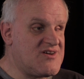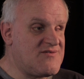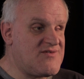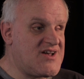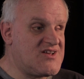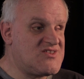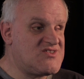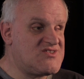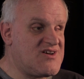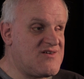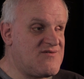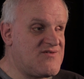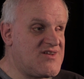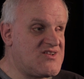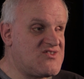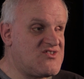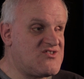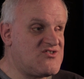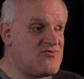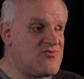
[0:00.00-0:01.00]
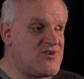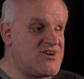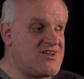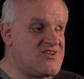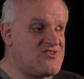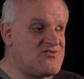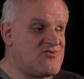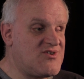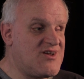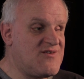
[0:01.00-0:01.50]
I've had stuff that's
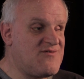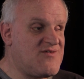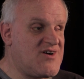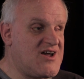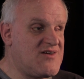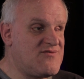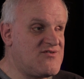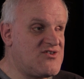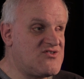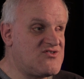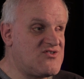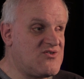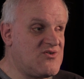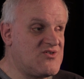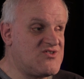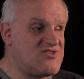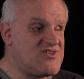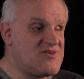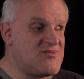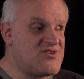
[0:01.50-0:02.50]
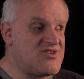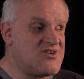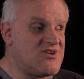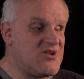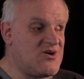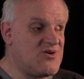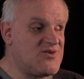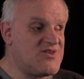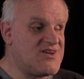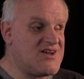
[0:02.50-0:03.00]
20, 25 years old, some of the
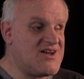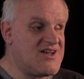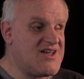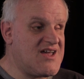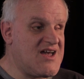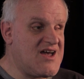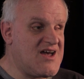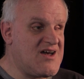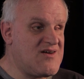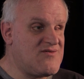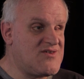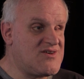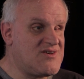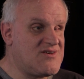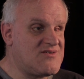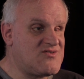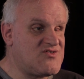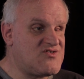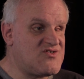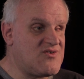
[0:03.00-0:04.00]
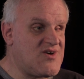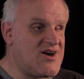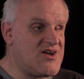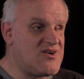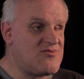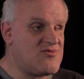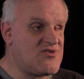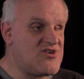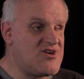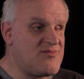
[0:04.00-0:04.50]
clothing I have, and so I
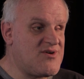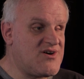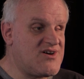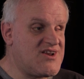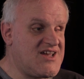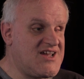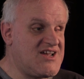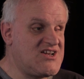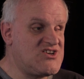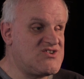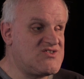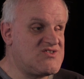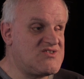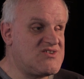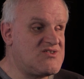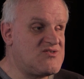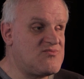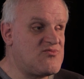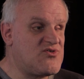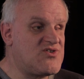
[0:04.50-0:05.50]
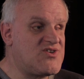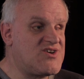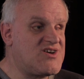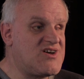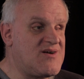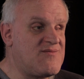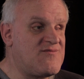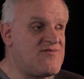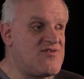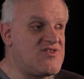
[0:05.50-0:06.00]
don't worry about age. It's more the
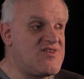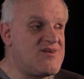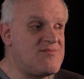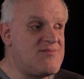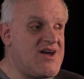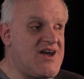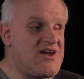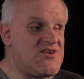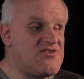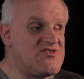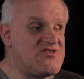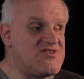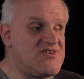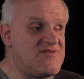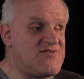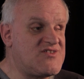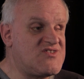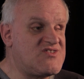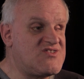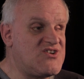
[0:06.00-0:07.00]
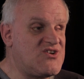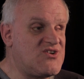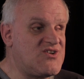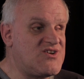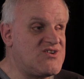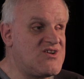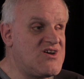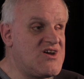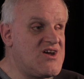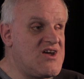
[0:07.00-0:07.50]
comfort that matters, and if it's still
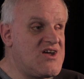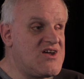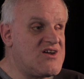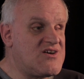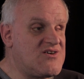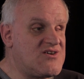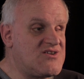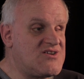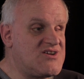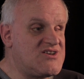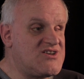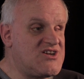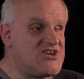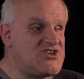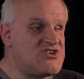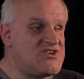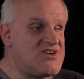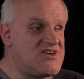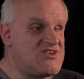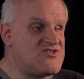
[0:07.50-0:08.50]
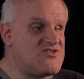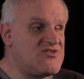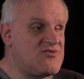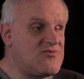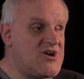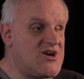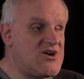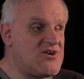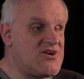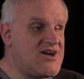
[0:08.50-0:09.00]
in good condition, I still
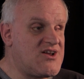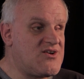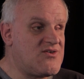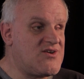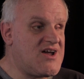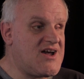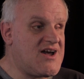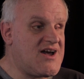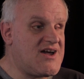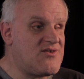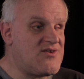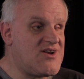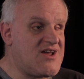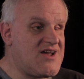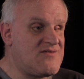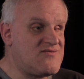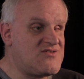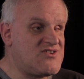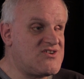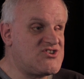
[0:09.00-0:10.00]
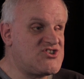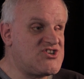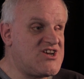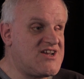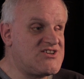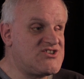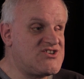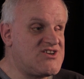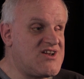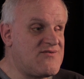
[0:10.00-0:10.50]
wear it. I don't have to
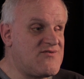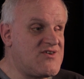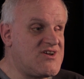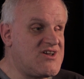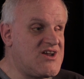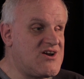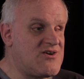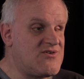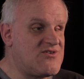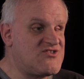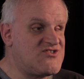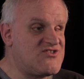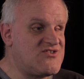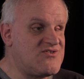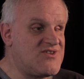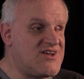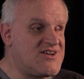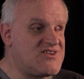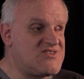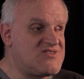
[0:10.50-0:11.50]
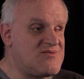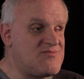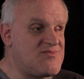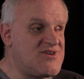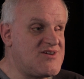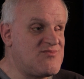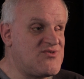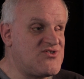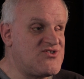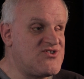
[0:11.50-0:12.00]
change it every year or two like some
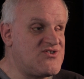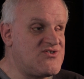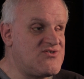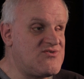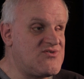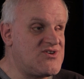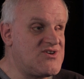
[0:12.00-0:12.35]
people do.